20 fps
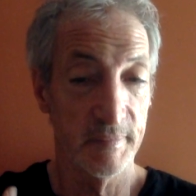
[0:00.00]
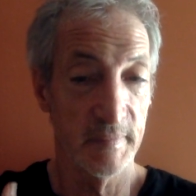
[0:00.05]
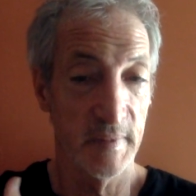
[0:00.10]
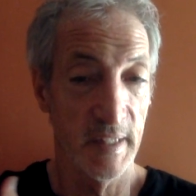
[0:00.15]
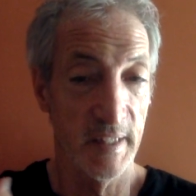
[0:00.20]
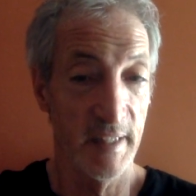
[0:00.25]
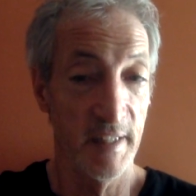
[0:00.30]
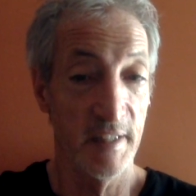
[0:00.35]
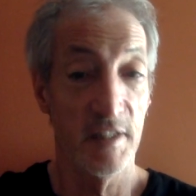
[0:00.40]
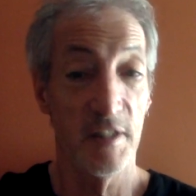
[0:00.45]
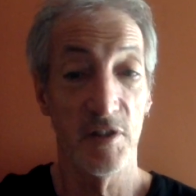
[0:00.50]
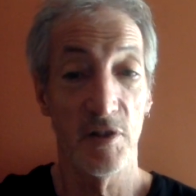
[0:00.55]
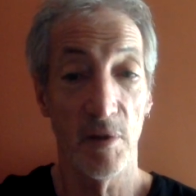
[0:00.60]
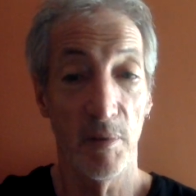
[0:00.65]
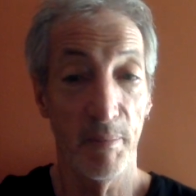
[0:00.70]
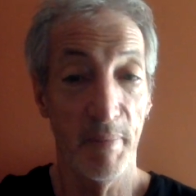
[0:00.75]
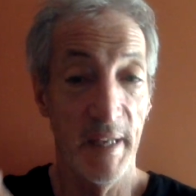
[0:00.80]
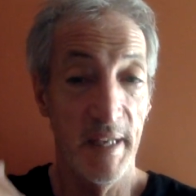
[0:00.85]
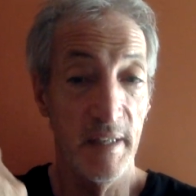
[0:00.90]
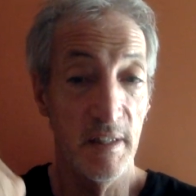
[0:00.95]
an additional
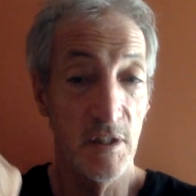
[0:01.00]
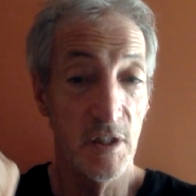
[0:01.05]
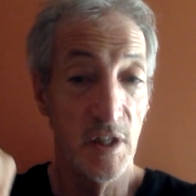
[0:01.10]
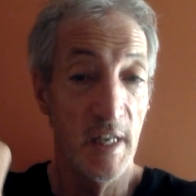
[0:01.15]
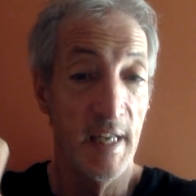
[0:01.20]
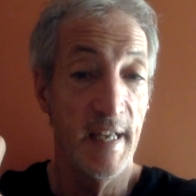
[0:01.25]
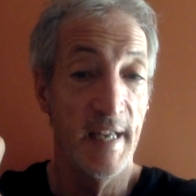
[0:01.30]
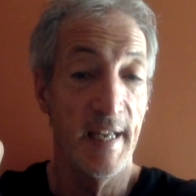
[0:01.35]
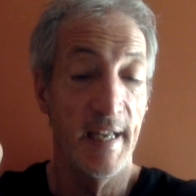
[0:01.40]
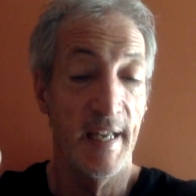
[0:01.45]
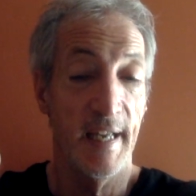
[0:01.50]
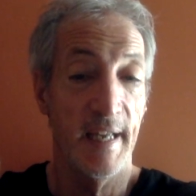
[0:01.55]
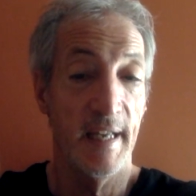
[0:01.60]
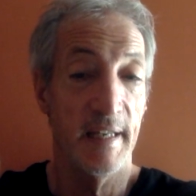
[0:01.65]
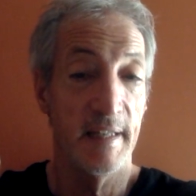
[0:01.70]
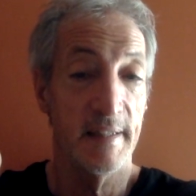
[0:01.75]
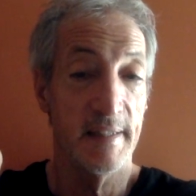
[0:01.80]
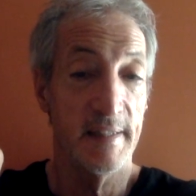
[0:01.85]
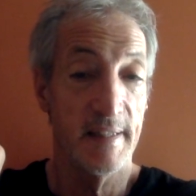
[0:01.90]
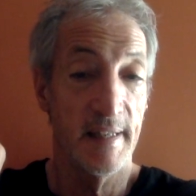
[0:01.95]
page,
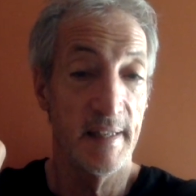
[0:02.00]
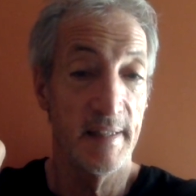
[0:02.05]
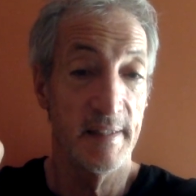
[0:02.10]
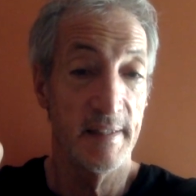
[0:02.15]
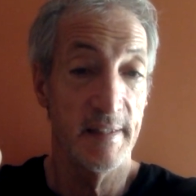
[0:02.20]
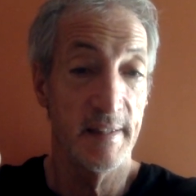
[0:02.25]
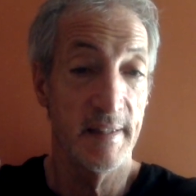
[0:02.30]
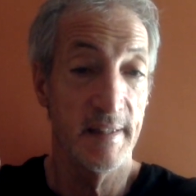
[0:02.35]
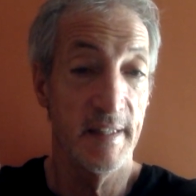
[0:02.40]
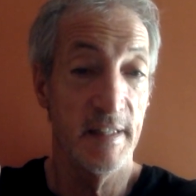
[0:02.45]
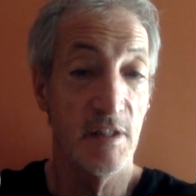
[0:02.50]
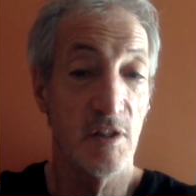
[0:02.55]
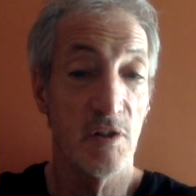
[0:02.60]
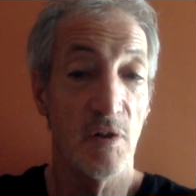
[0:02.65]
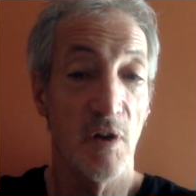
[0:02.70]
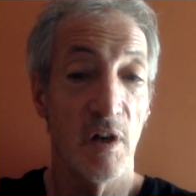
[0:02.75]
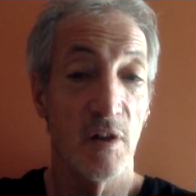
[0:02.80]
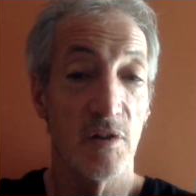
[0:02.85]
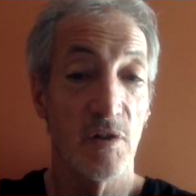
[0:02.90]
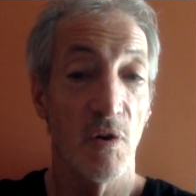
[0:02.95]
and it says these
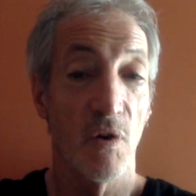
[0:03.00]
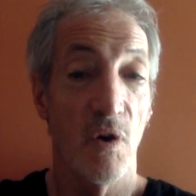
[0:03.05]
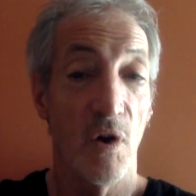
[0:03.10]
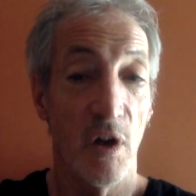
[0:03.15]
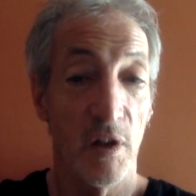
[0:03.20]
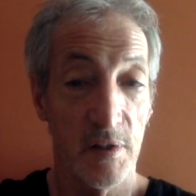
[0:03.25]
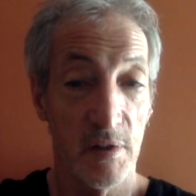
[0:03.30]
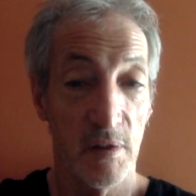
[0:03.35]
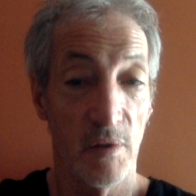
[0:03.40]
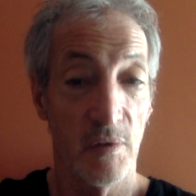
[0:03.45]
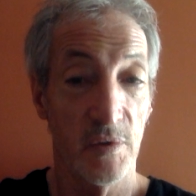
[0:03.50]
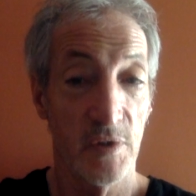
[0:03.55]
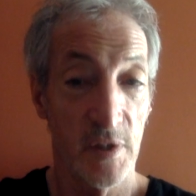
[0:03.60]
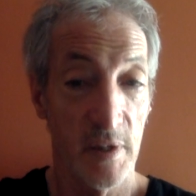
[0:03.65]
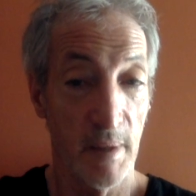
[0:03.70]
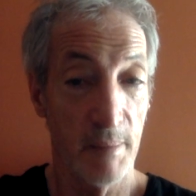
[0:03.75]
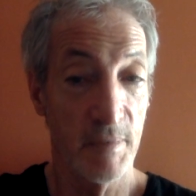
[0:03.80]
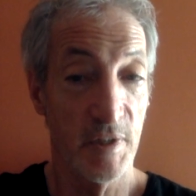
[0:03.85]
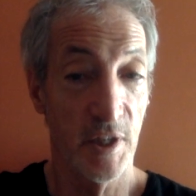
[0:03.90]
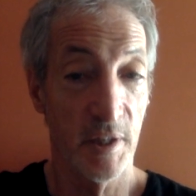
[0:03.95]
songs are also
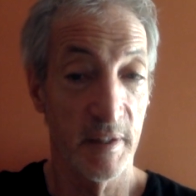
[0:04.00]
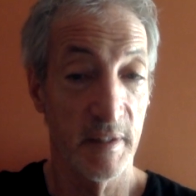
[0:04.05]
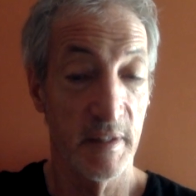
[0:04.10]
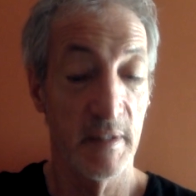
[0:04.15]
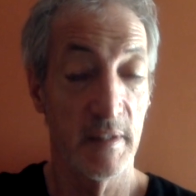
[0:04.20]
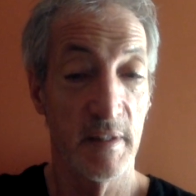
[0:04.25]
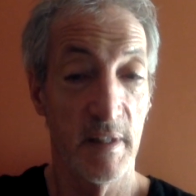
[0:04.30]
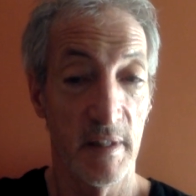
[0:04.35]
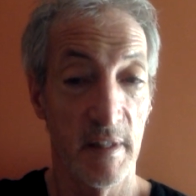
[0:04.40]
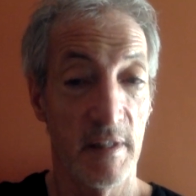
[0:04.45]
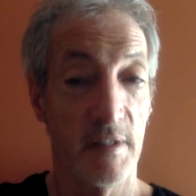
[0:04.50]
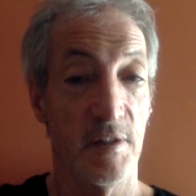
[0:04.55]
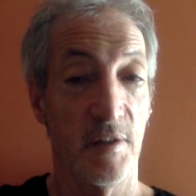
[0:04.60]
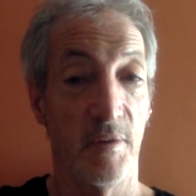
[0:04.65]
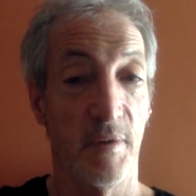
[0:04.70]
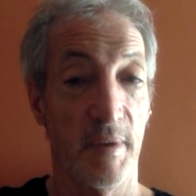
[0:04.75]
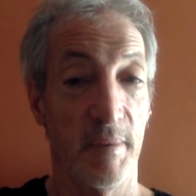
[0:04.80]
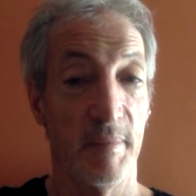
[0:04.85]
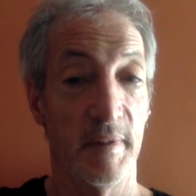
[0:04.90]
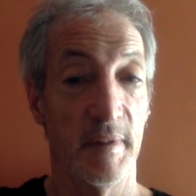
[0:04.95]
subject to this
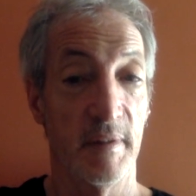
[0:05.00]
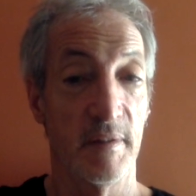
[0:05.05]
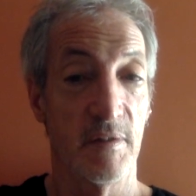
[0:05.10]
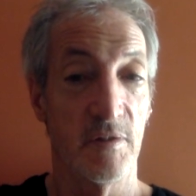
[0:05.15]
agreement.